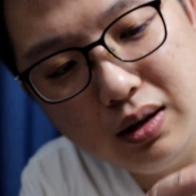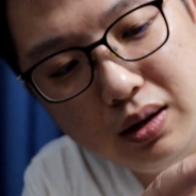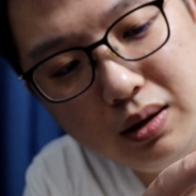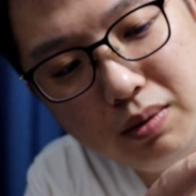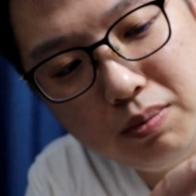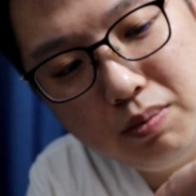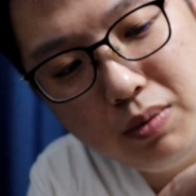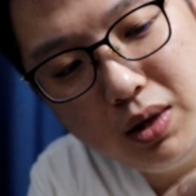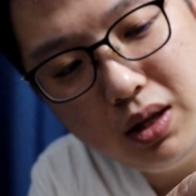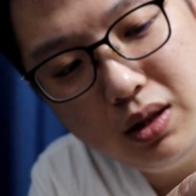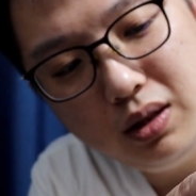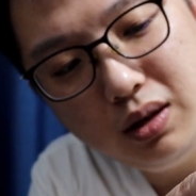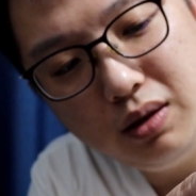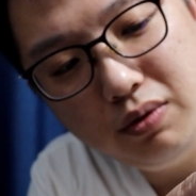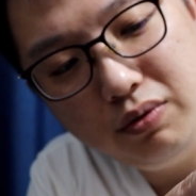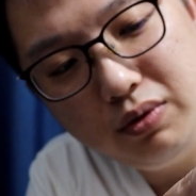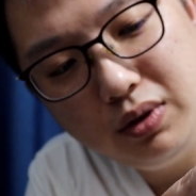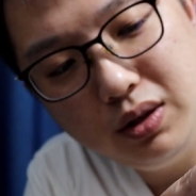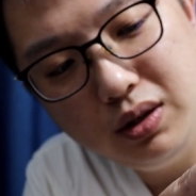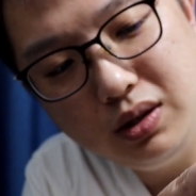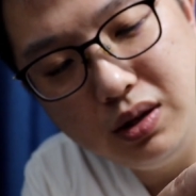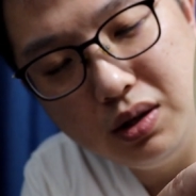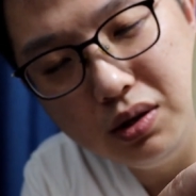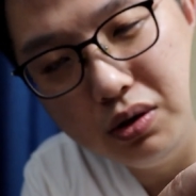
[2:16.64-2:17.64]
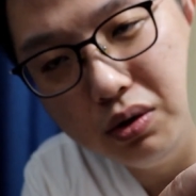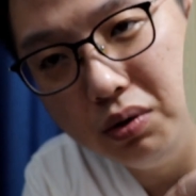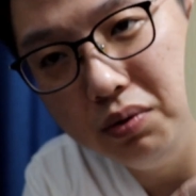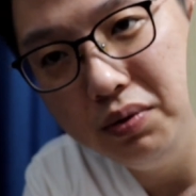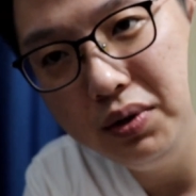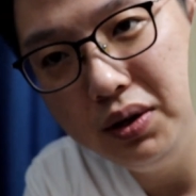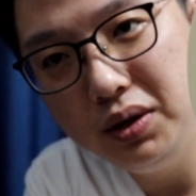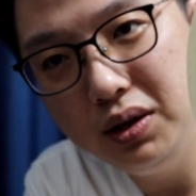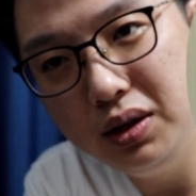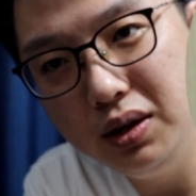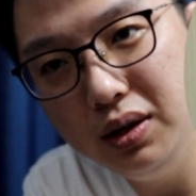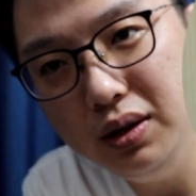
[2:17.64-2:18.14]
the main difference is
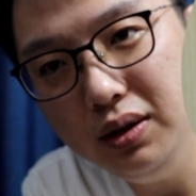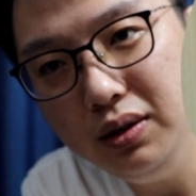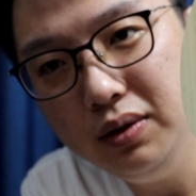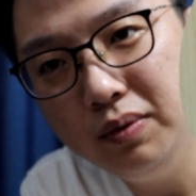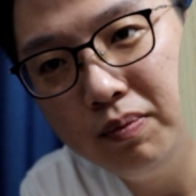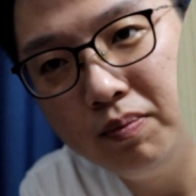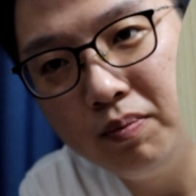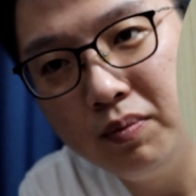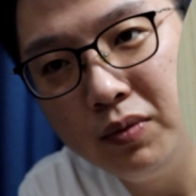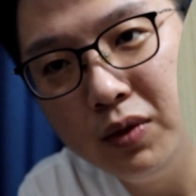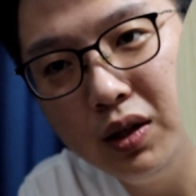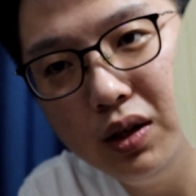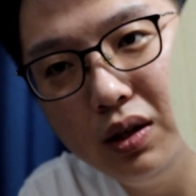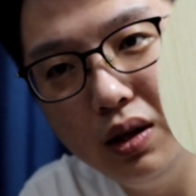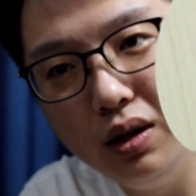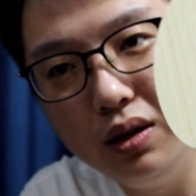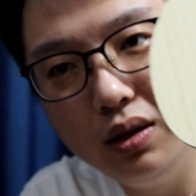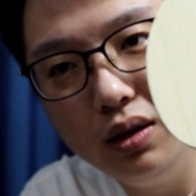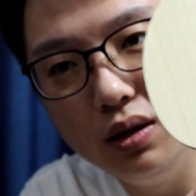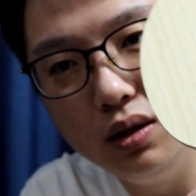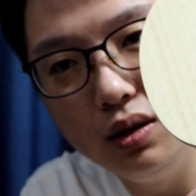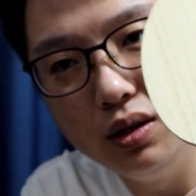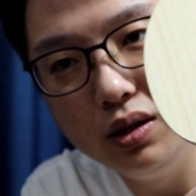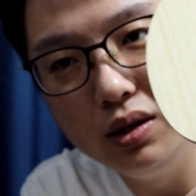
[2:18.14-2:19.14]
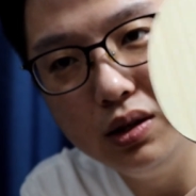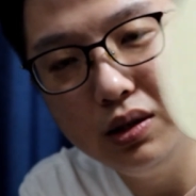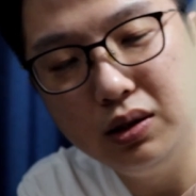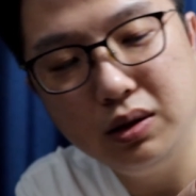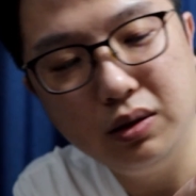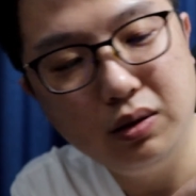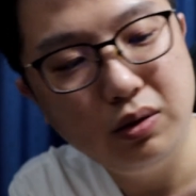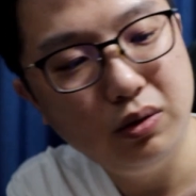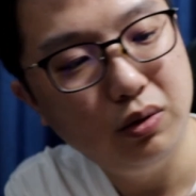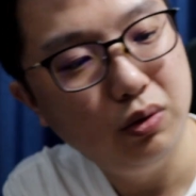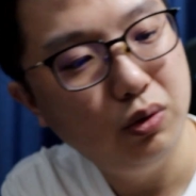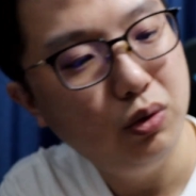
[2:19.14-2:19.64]
over here. It
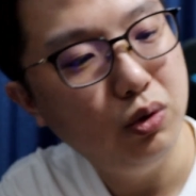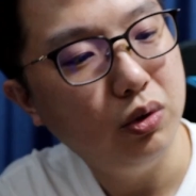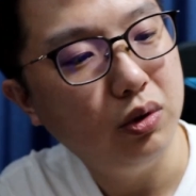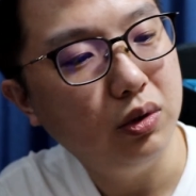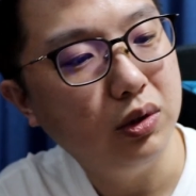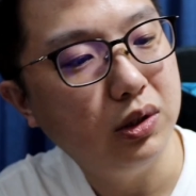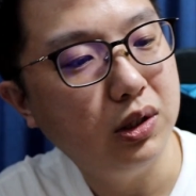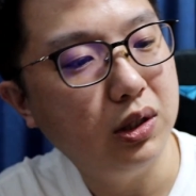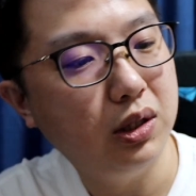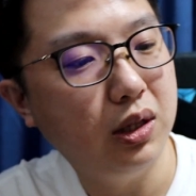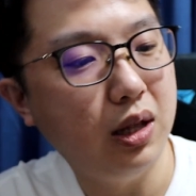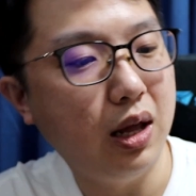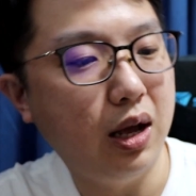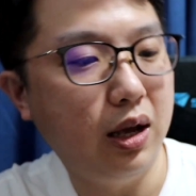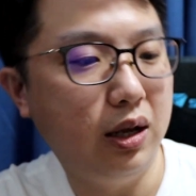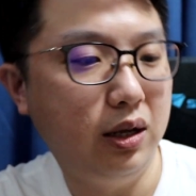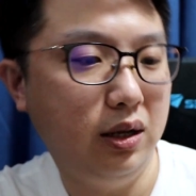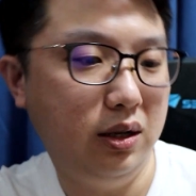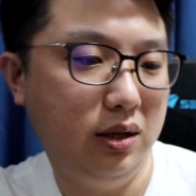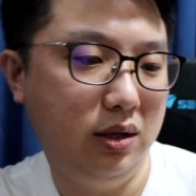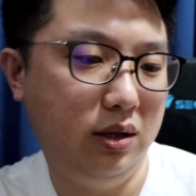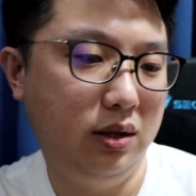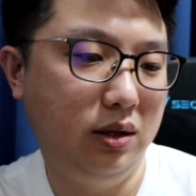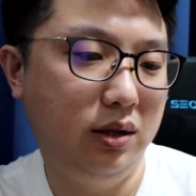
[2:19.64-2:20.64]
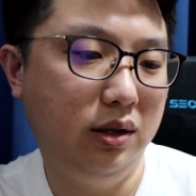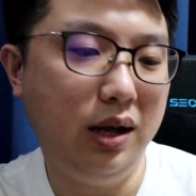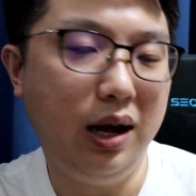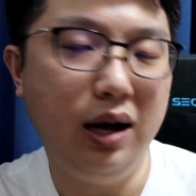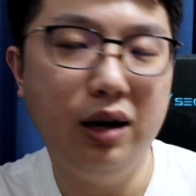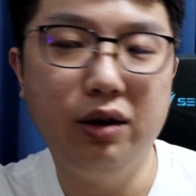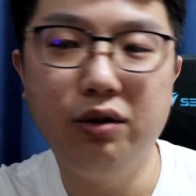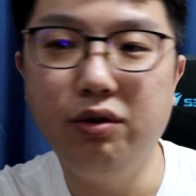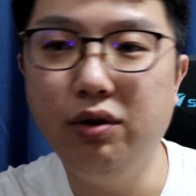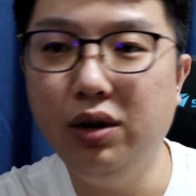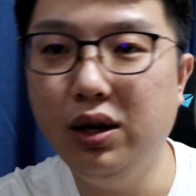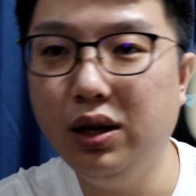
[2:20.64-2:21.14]
looks like a
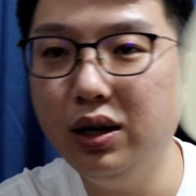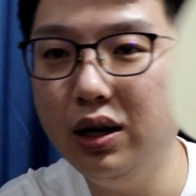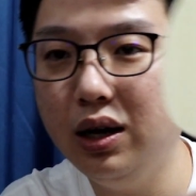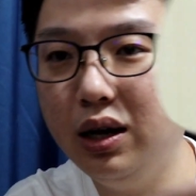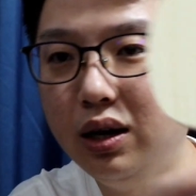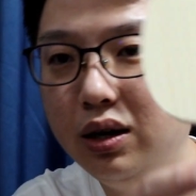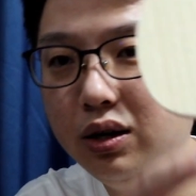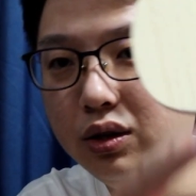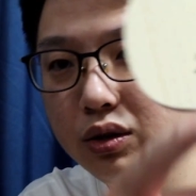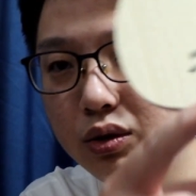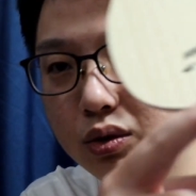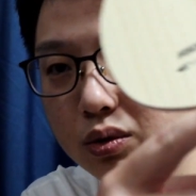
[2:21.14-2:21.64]
dark grey color